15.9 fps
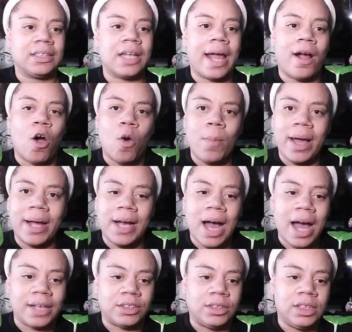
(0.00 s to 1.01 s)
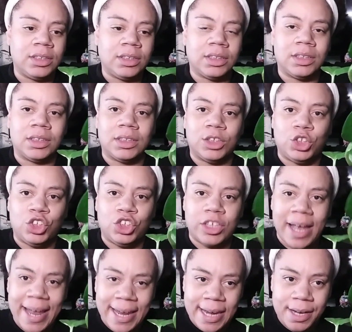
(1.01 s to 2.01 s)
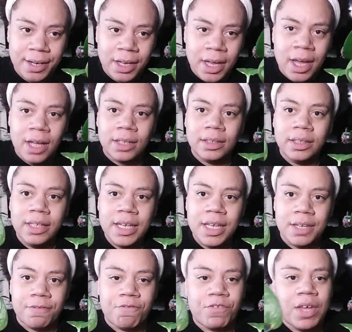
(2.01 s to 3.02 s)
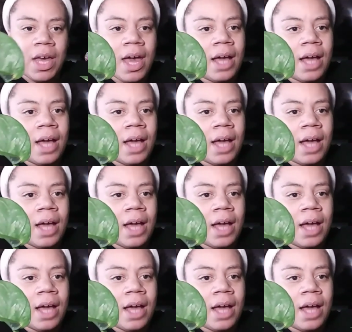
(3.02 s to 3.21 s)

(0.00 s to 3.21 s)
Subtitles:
Like, oh my gosh, this is a jade leaf.